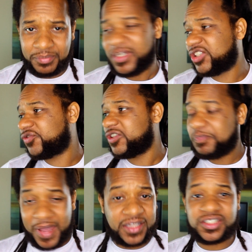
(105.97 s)
Much
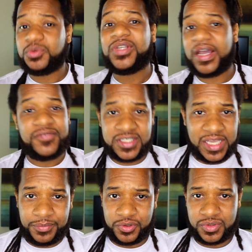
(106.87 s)
respect to Kevin
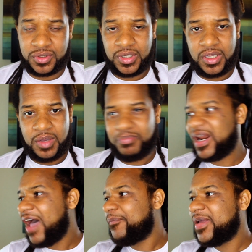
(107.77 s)
Samuels.
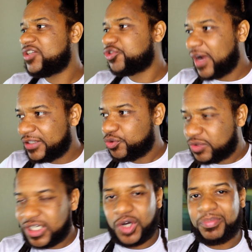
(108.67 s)
But I've been trying to
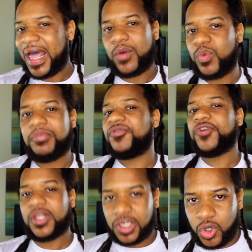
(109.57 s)
tell black women
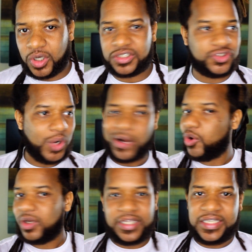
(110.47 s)
for the longest throughout
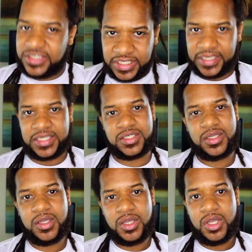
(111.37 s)
all these years.